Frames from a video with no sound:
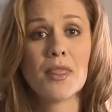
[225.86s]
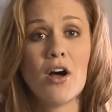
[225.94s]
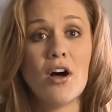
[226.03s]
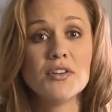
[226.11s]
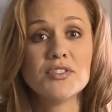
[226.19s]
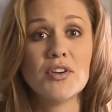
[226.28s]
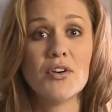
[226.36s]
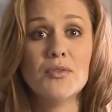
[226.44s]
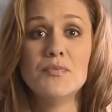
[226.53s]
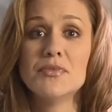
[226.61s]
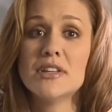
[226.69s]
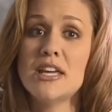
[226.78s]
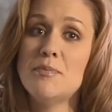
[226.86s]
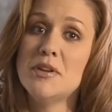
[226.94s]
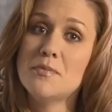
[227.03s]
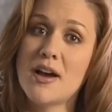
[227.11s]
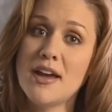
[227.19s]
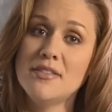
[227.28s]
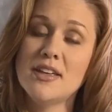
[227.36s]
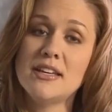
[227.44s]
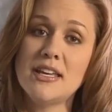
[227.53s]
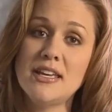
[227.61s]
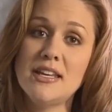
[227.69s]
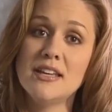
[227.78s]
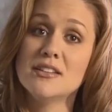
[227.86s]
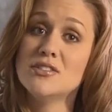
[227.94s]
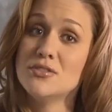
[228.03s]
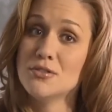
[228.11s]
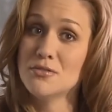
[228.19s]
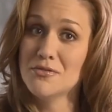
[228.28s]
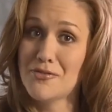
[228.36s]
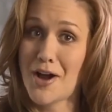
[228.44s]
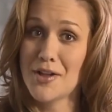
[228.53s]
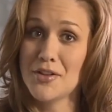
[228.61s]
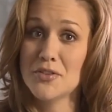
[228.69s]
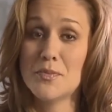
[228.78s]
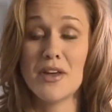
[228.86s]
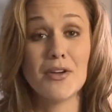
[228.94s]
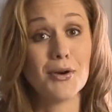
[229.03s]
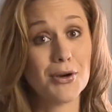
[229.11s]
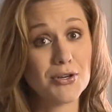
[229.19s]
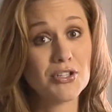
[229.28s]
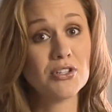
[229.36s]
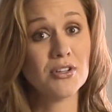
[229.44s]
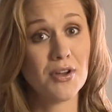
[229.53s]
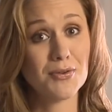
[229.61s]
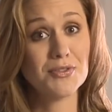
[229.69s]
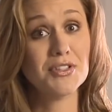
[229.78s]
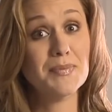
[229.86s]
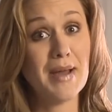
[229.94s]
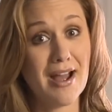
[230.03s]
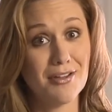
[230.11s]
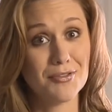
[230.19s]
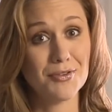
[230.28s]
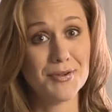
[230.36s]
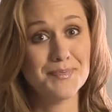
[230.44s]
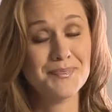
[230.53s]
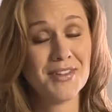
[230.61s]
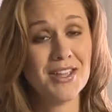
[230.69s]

Also, keep in mind that eating is soon followed by the urge to go to the bathroom.